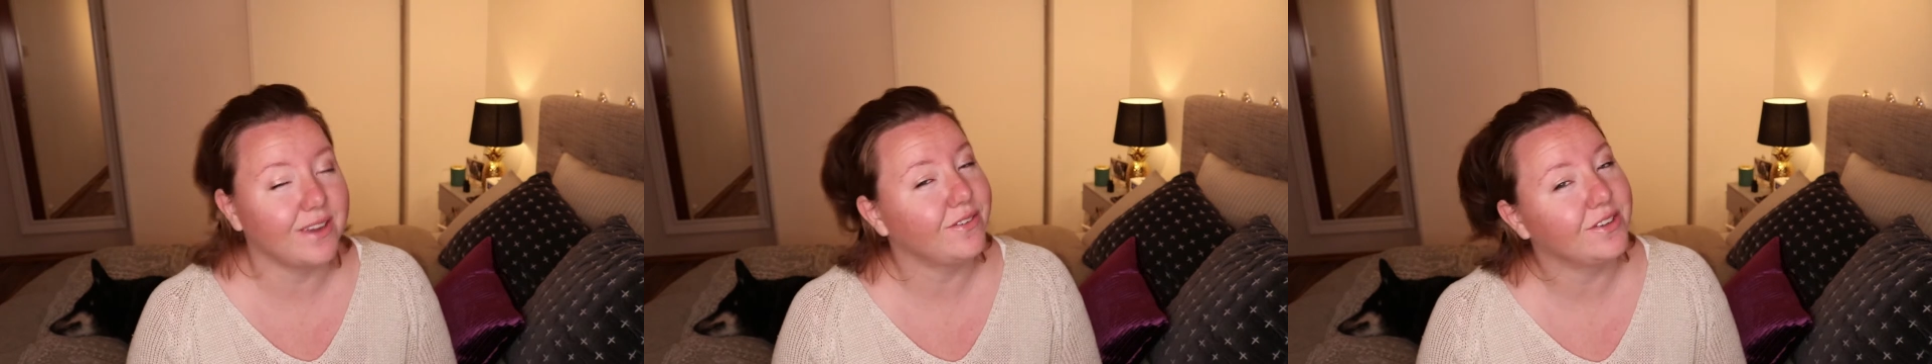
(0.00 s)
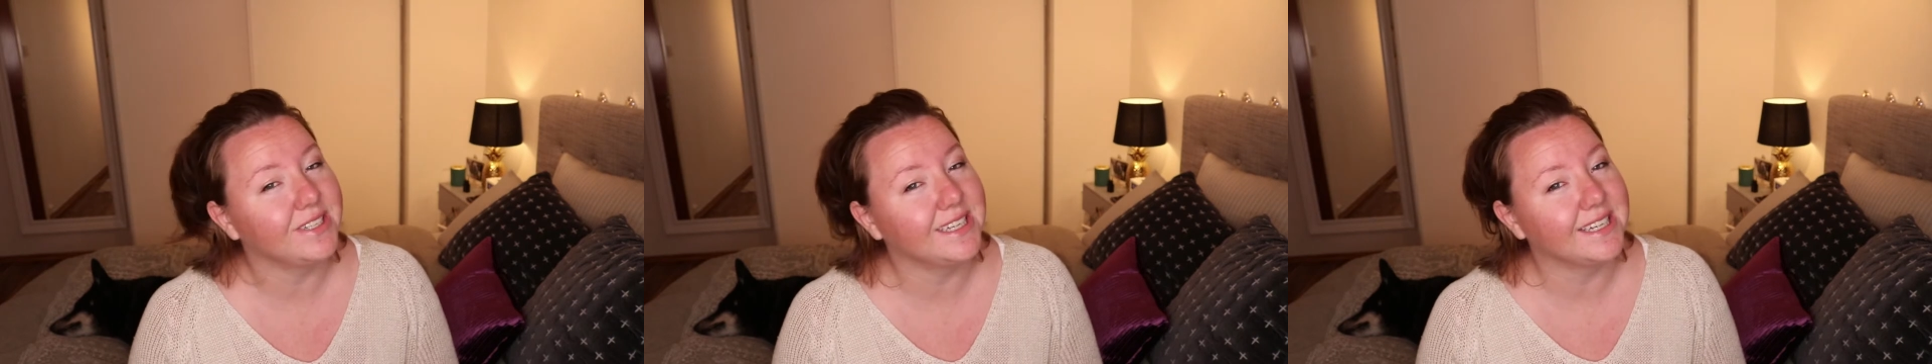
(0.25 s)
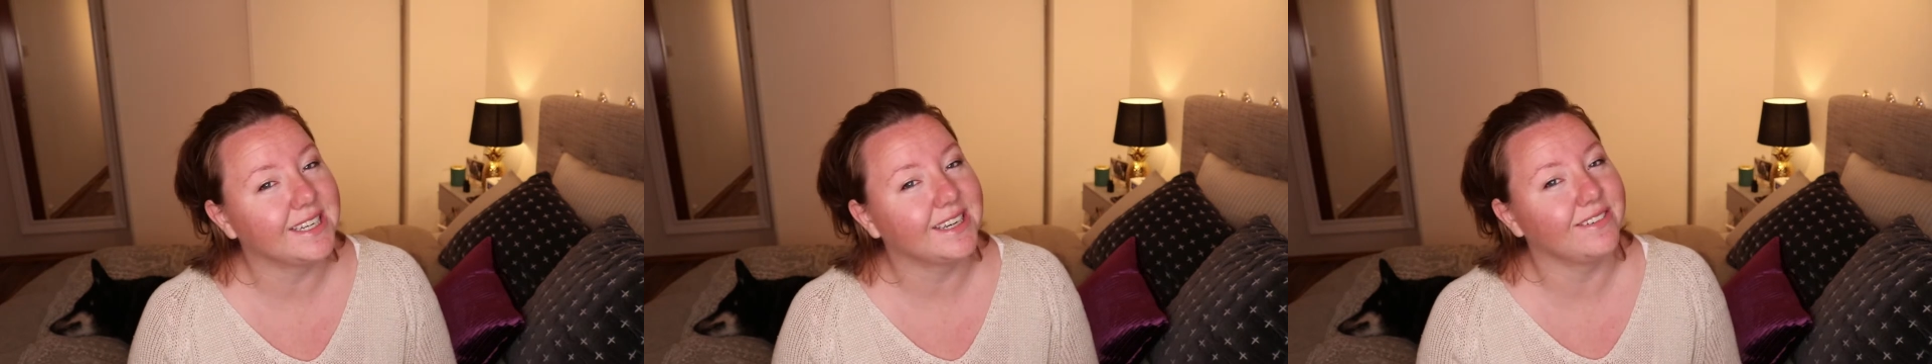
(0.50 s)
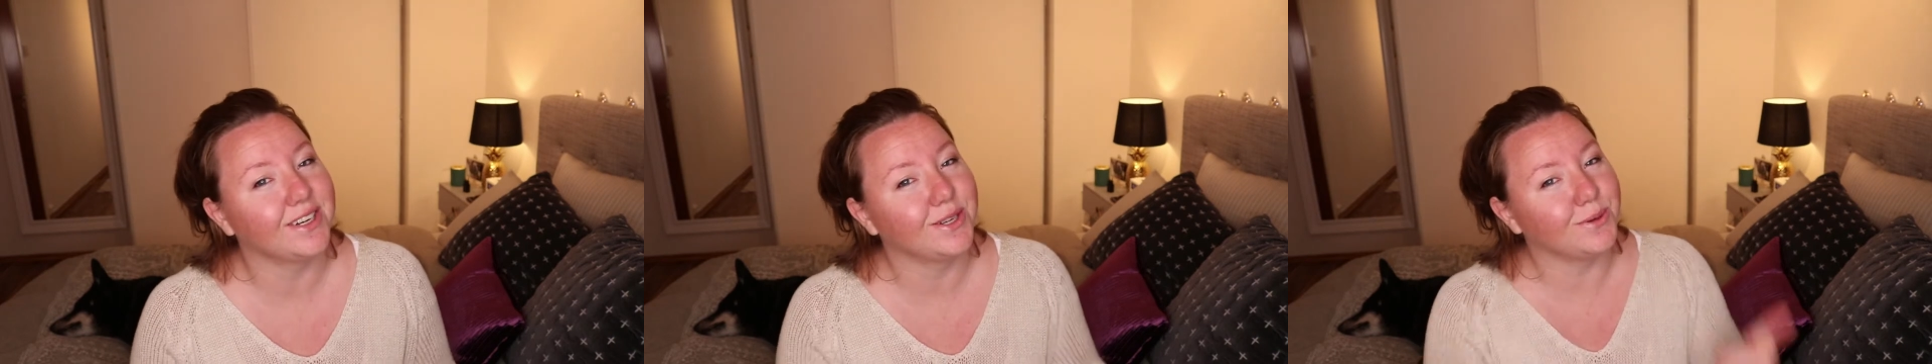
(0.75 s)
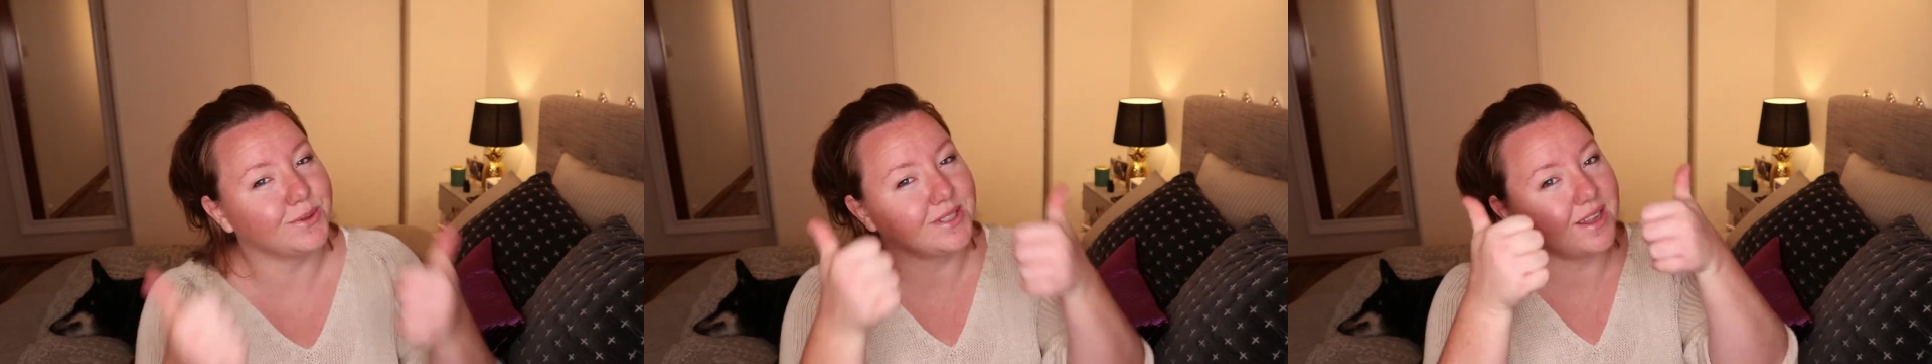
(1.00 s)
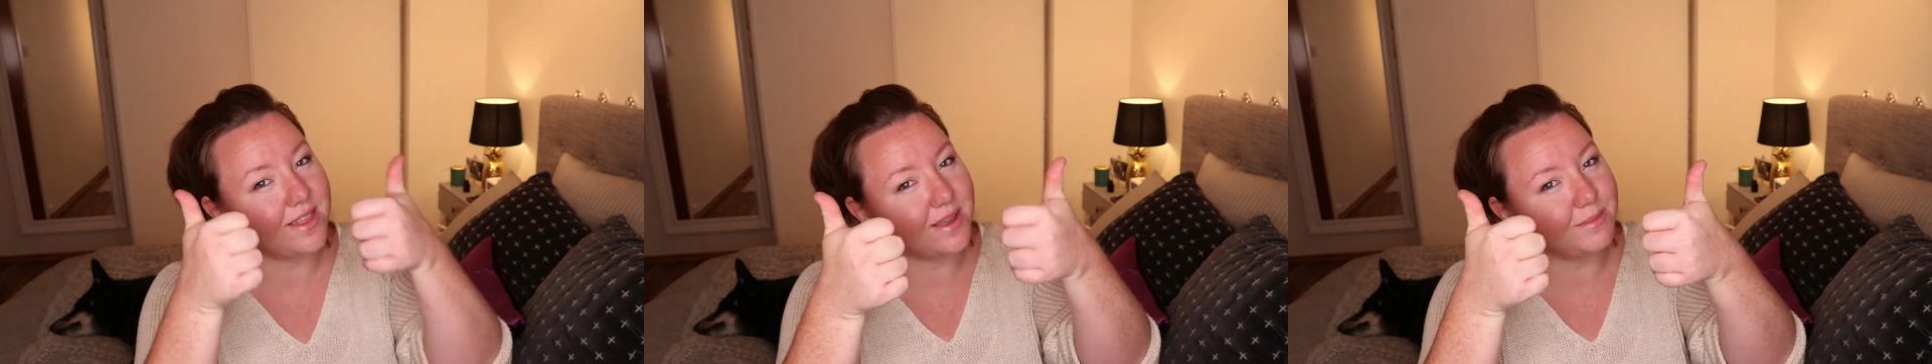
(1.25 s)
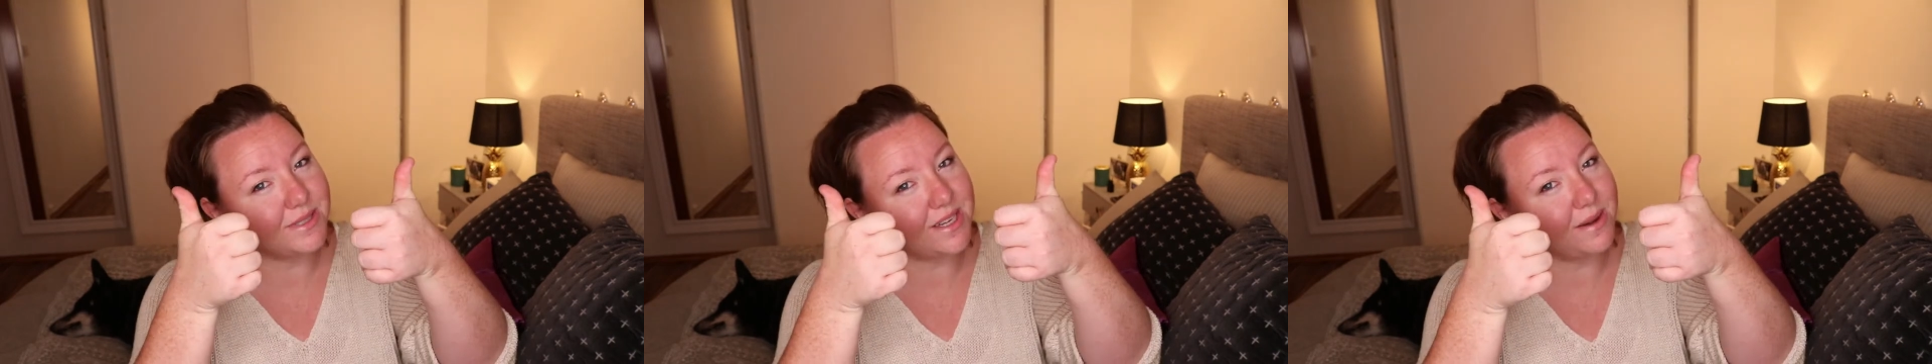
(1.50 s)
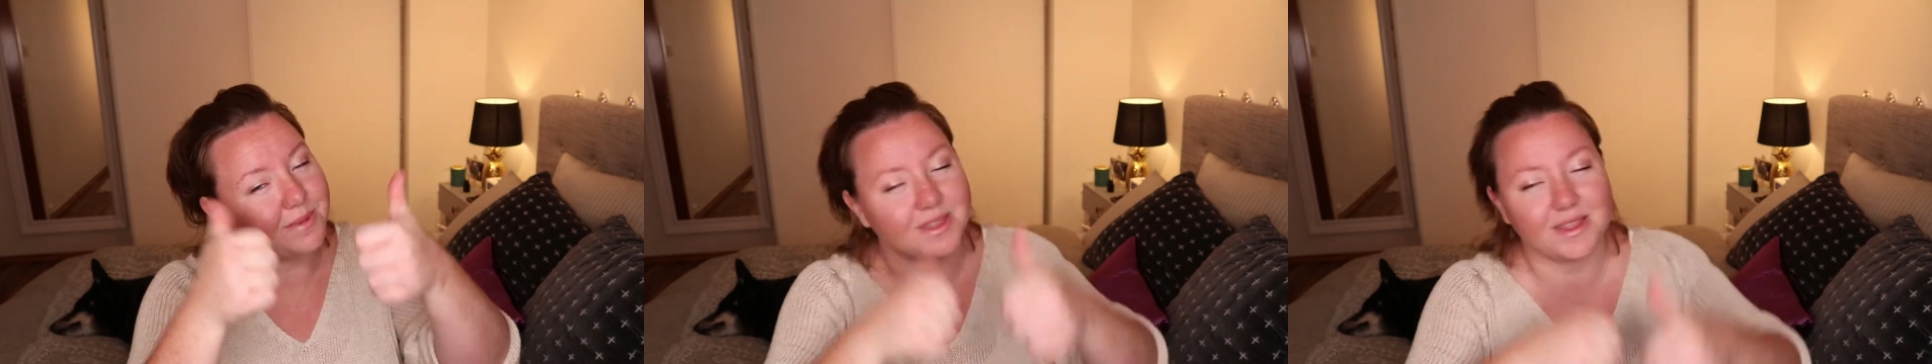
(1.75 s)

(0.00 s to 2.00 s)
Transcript: If you did, give it a huge thumbs up.